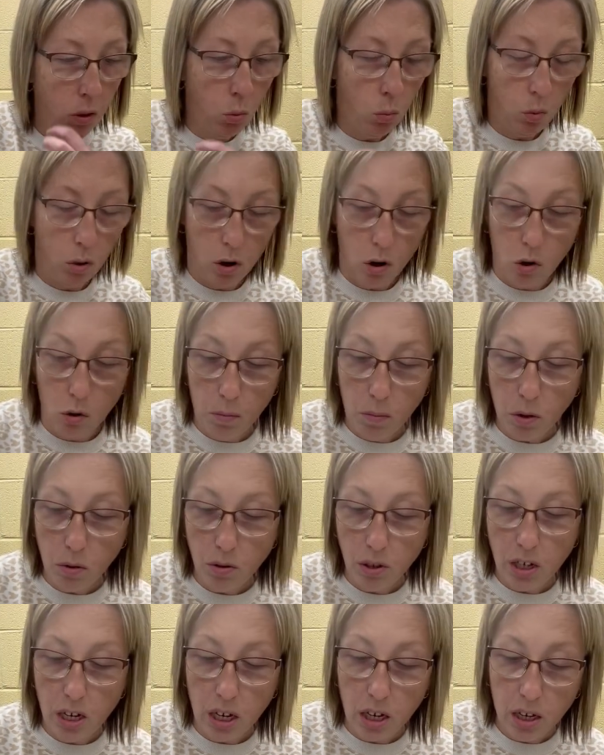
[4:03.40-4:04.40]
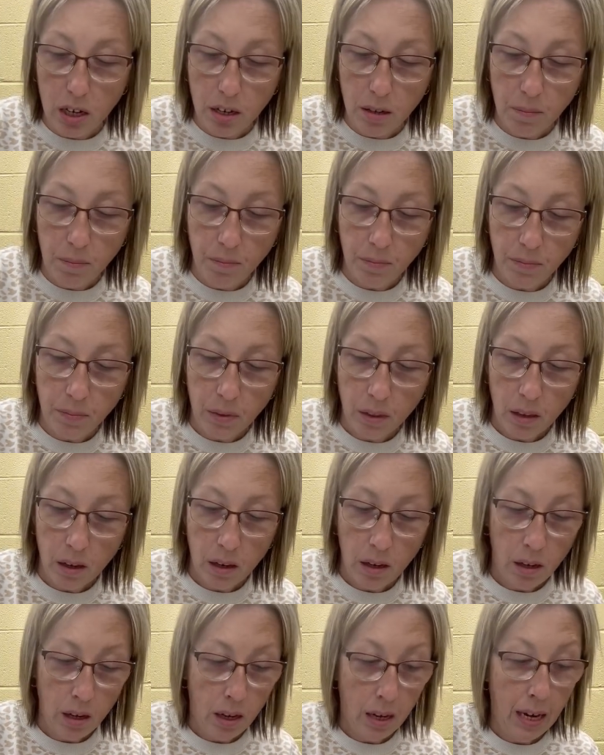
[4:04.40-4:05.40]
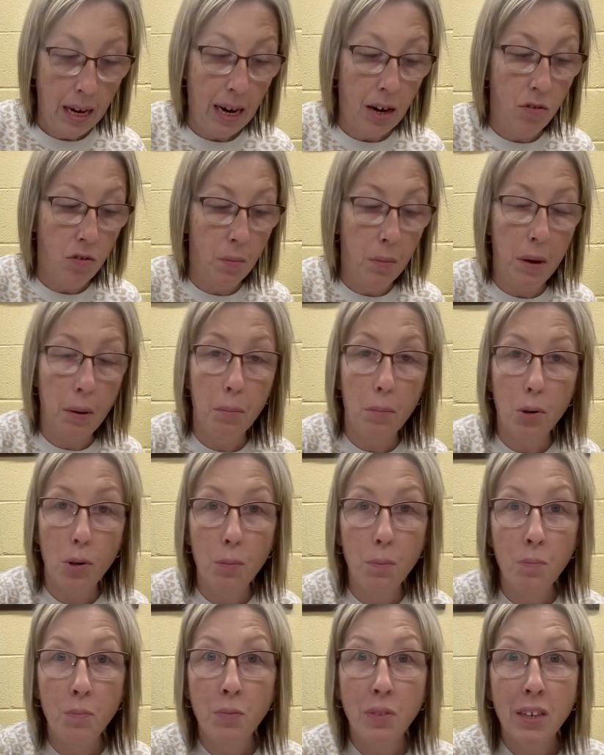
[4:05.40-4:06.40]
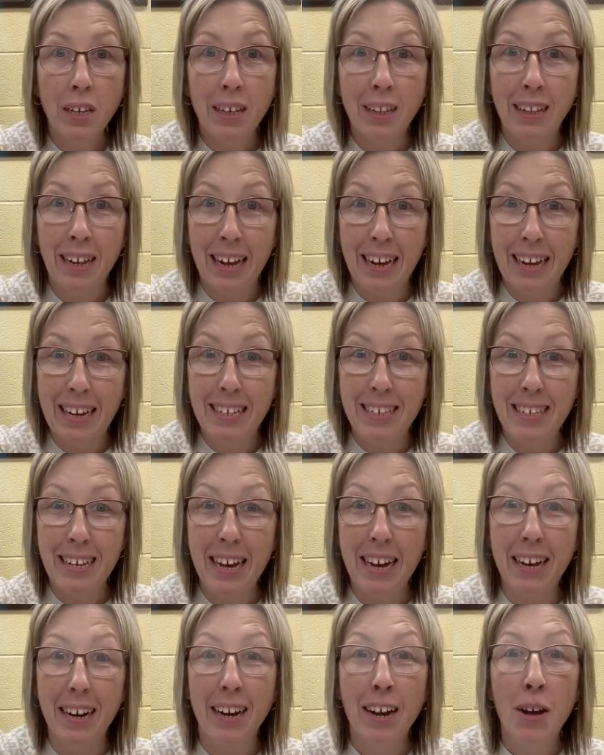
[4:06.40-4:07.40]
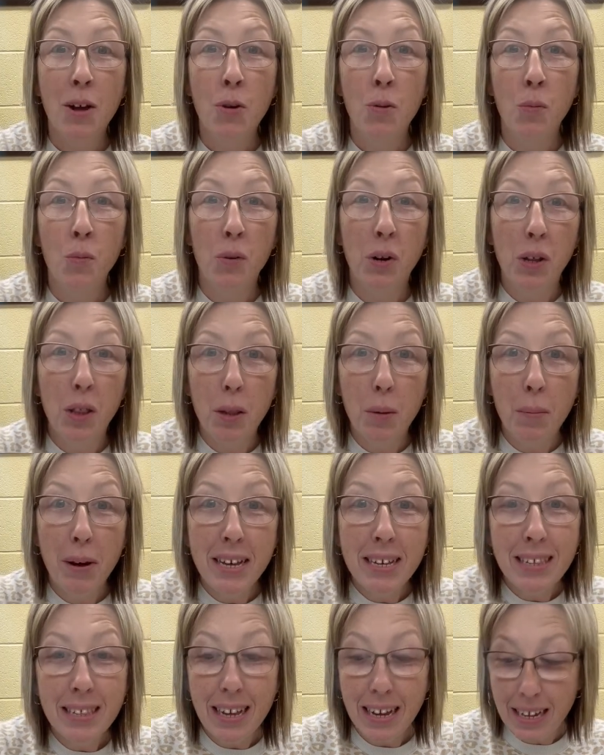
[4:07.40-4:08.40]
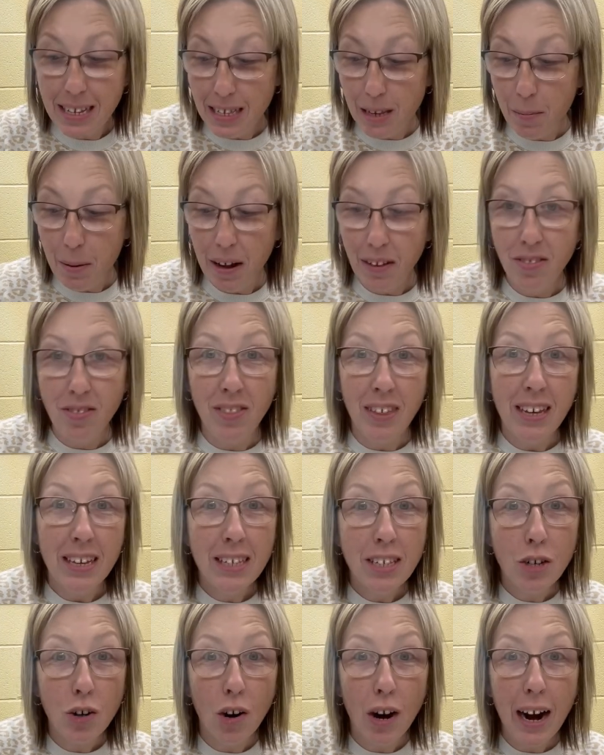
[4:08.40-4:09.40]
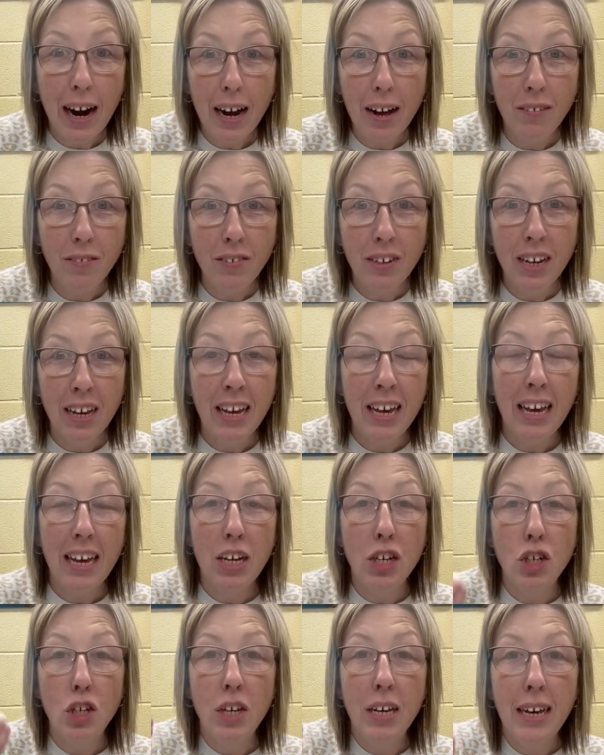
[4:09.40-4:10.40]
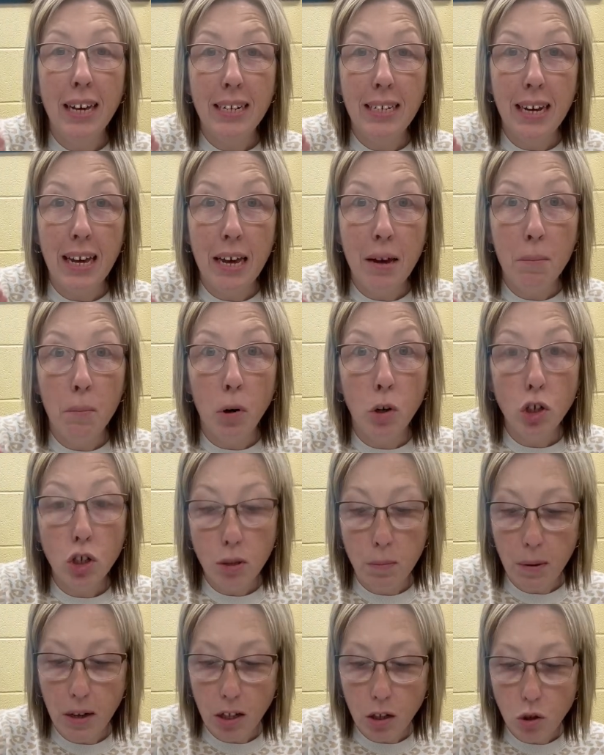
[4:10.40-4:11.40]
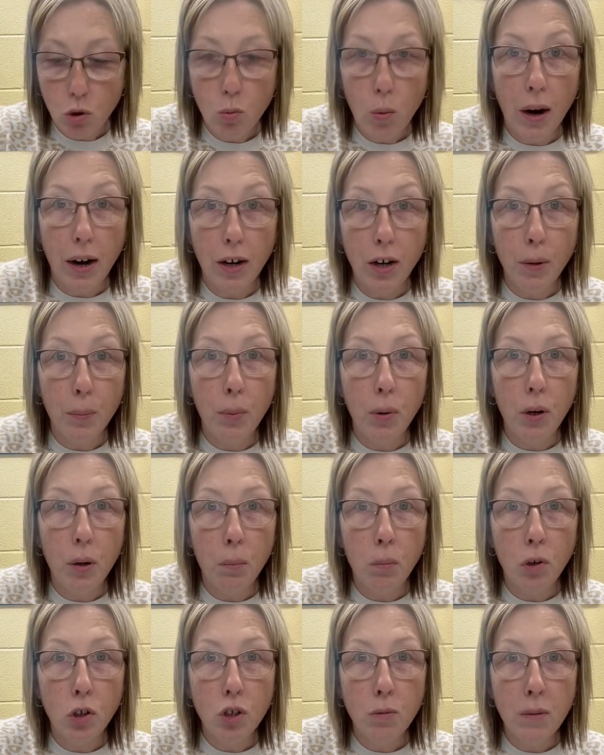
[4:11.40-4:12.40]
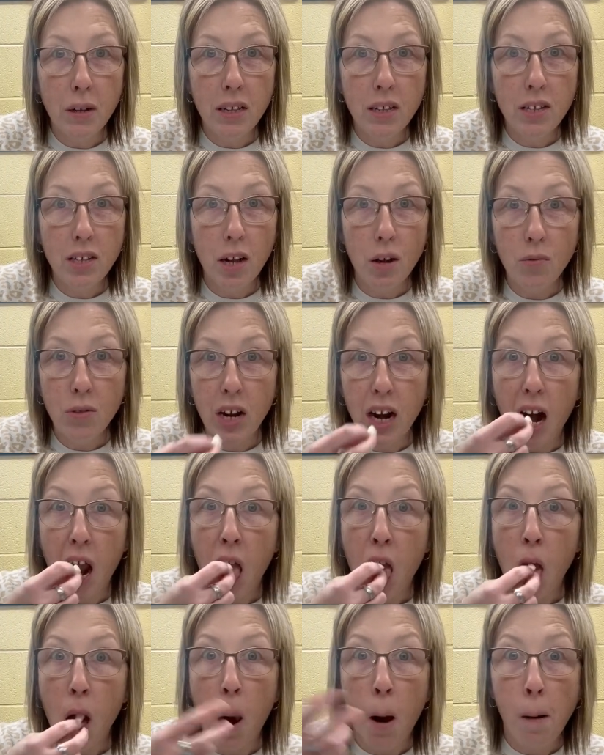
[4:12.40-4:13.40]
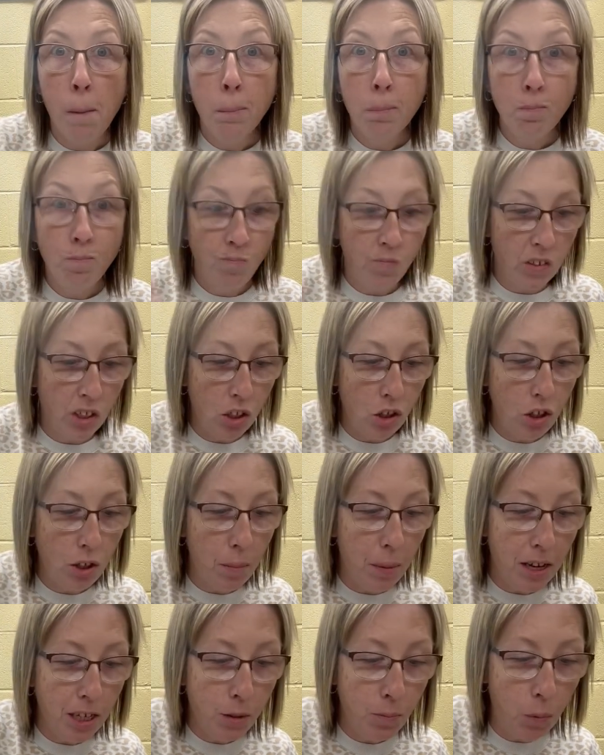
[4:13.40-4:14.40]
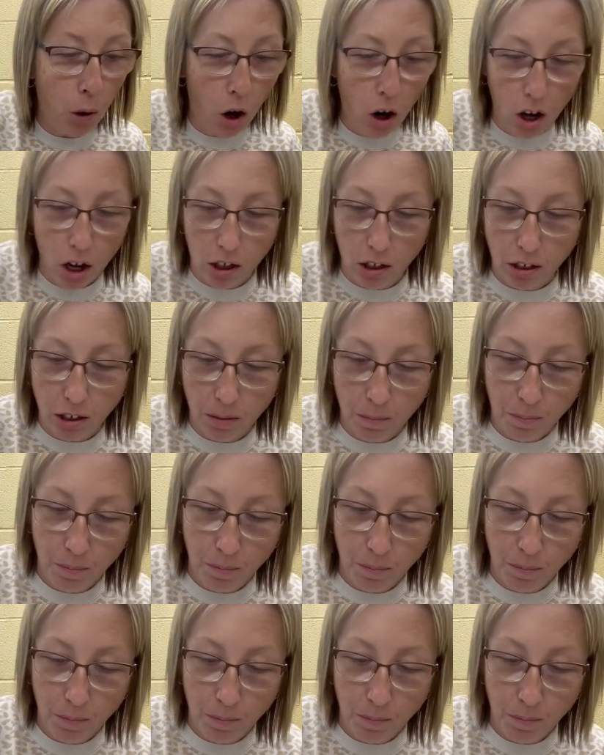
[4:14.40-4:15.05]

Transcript: We're almost done. And remember, like I said, one of the best things about this craft is you get to eat marshmallows while you're putting marshmallows on there. That's the best part.